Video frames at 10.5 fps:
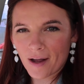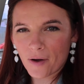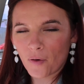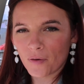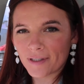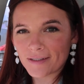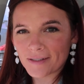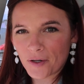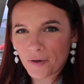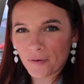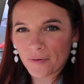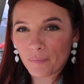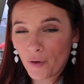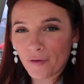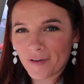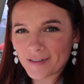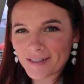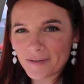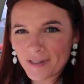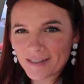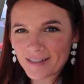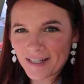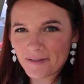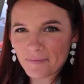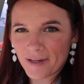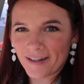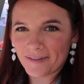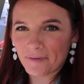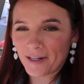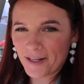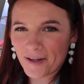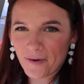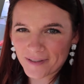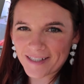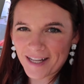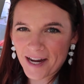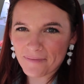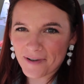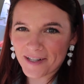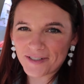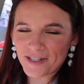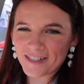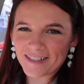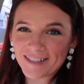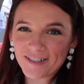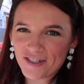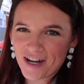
I hold it so both of us can be seen, but when he holds the camera, just his